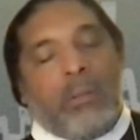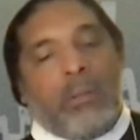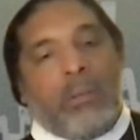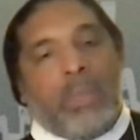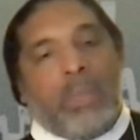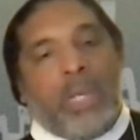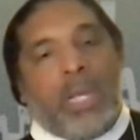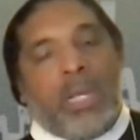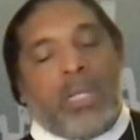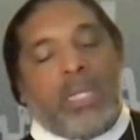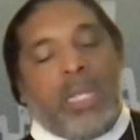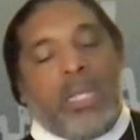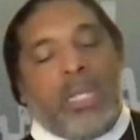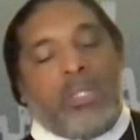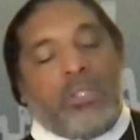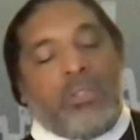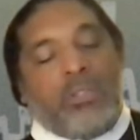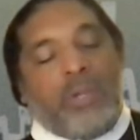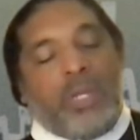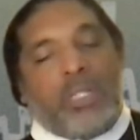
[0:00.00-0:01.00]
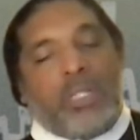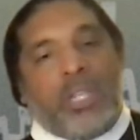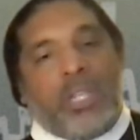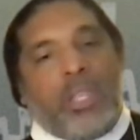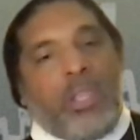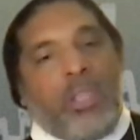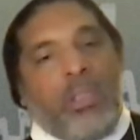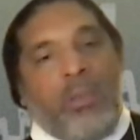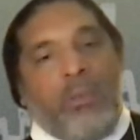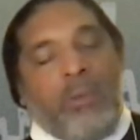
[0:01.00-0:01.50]
Because history is
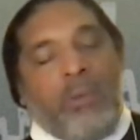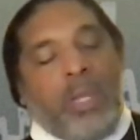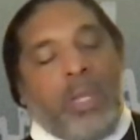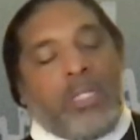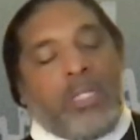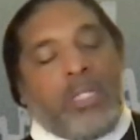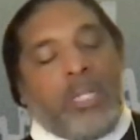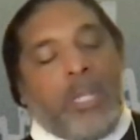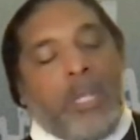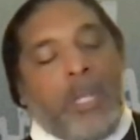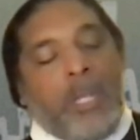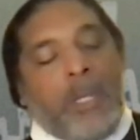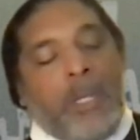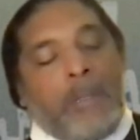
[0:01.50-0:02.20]
a curious thing.